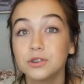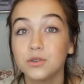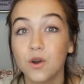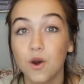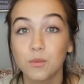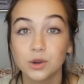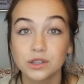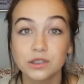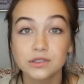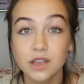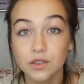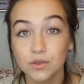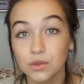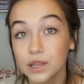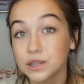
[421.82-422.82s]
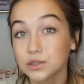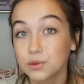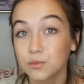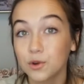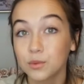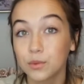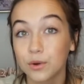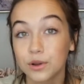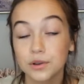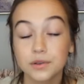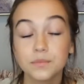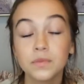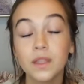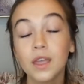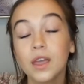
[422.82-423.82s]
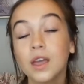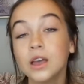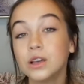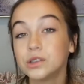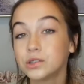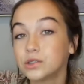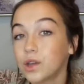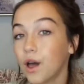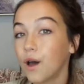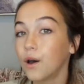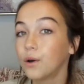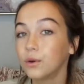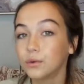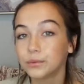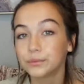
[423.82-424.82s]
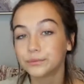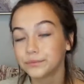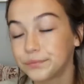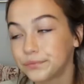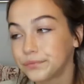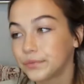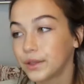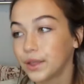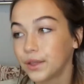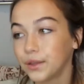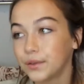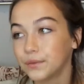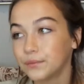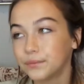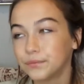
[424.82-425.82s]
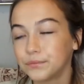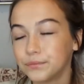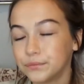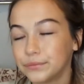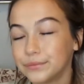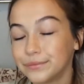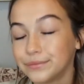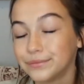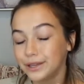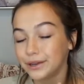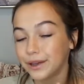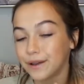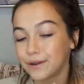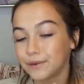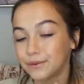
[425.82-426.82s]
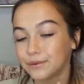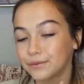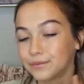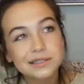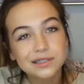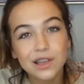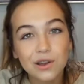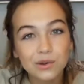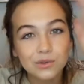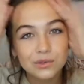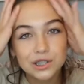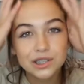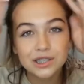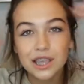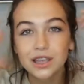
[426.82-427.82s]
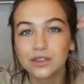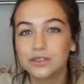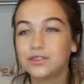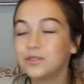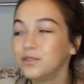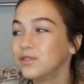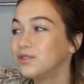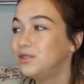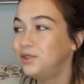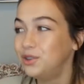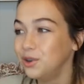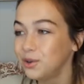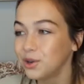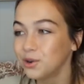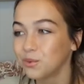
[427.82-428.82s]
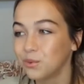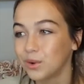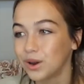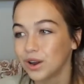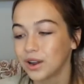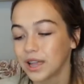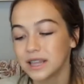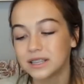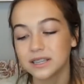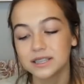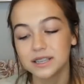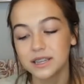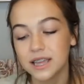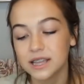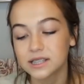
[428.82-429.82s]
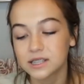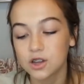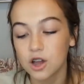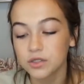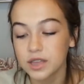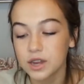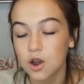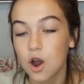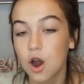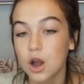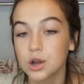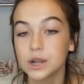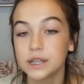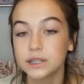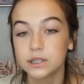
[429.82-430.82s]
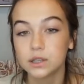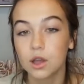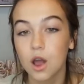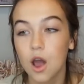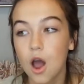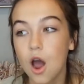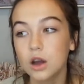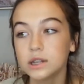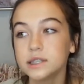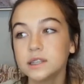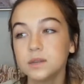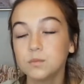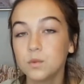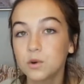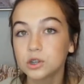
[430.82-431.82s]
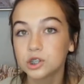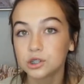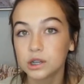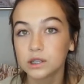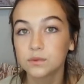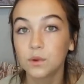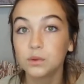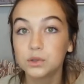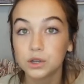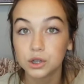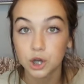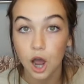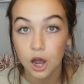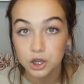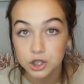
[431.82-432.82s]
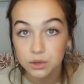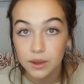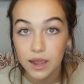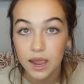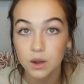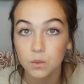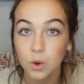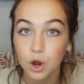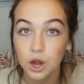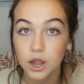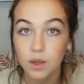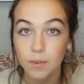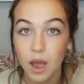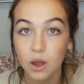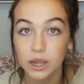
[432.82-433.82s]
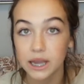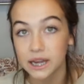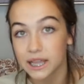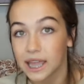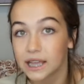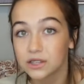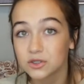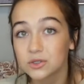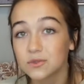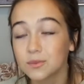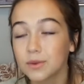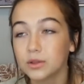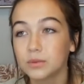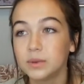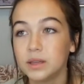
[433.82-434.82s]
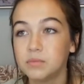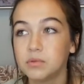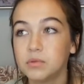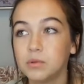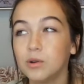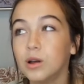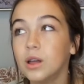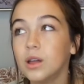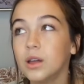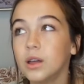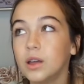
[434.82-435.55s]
to do homework. There's other things that are more important. So, you know, so just, like, do your work. It's not that hard. It's honestly more stressful to not do it and worry about getting answers from other people